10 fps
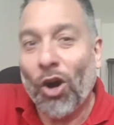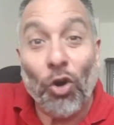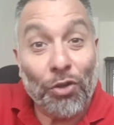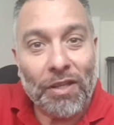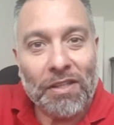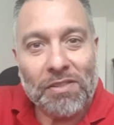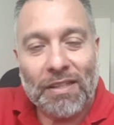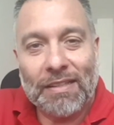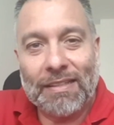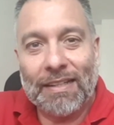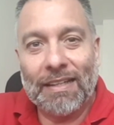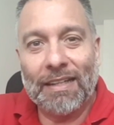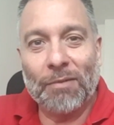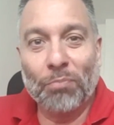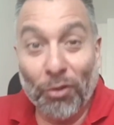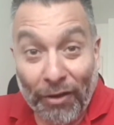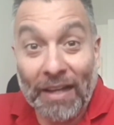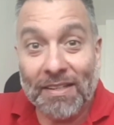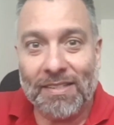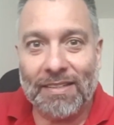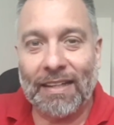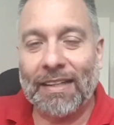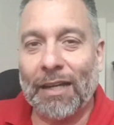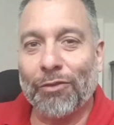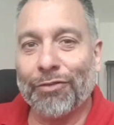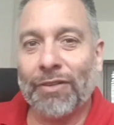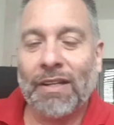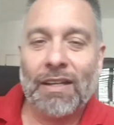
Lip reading: audience that provides that kind of